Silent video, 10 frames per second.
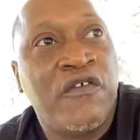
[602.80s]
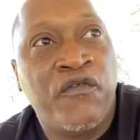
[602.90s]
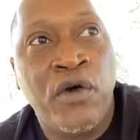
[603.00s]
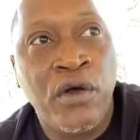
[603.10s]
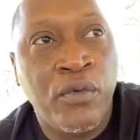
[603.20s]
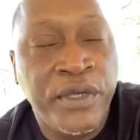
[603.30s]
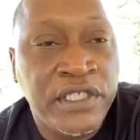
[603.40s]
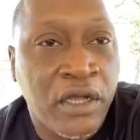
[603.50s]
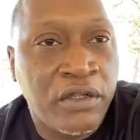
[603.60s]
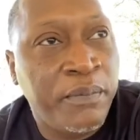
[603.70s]
for. We
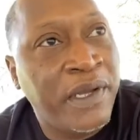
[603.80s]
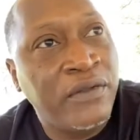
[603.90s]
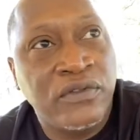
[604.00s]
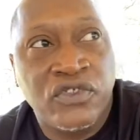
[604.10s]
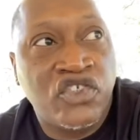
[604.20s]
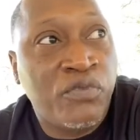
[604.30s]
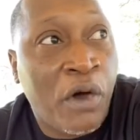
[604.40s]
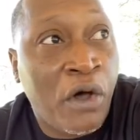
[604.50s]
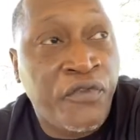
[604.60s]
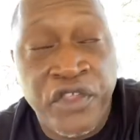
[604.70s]
talking about
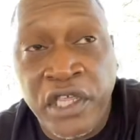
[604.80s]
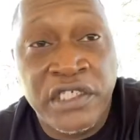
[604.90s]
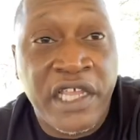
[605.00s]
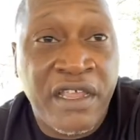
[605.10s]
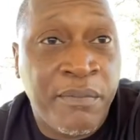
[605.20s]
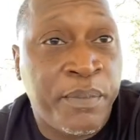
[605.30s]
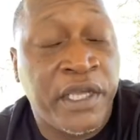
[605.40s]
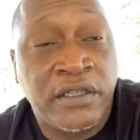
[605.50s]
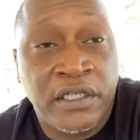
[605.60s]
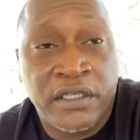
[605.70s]
small things and
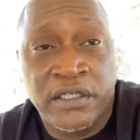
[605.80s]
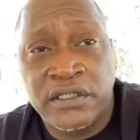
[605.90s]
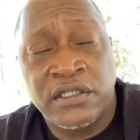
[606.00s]
big things.